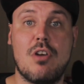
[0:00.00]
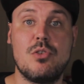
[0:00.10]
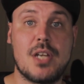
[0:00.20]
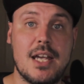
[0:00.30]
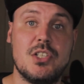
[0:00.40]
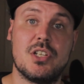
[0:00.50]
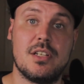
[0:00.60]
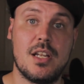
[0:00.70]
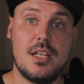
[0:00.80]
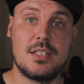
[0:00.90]

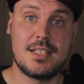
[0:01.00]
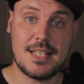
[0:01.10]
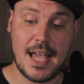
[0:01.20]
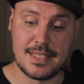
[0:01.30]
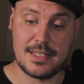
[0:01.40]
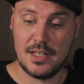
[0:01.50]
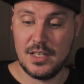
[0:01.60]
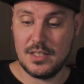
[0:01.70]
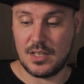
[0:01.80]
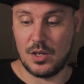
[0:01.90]
rotation to take.
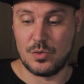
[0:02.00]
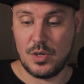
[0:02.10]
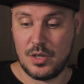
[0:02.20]
So